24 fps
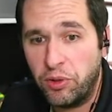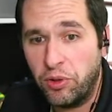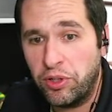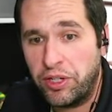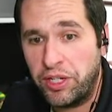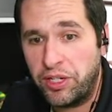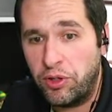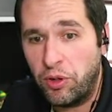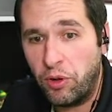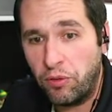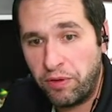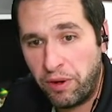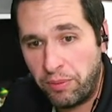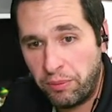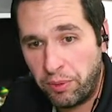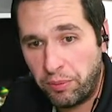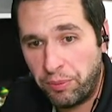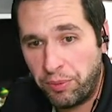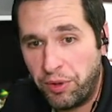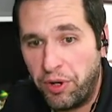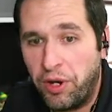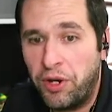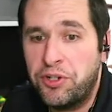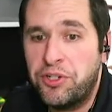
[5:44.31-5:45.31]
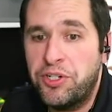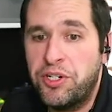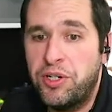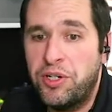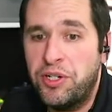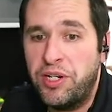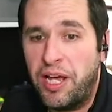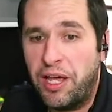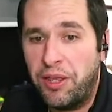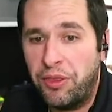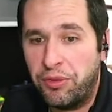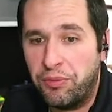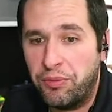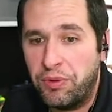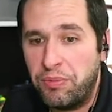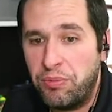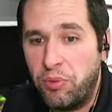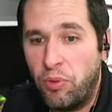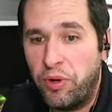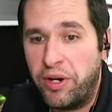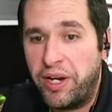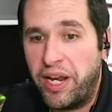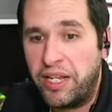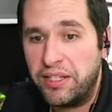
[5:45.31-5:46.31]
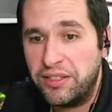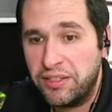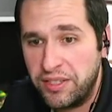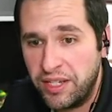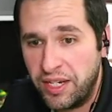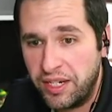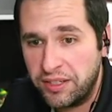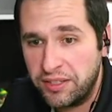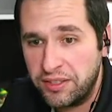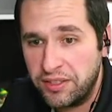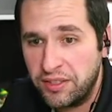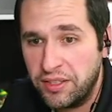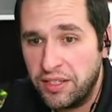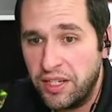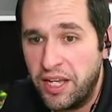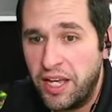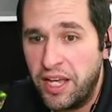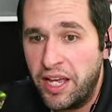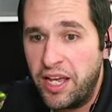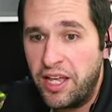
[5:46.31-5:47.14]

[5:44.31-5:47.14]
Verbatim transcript: look at November production at 3.86,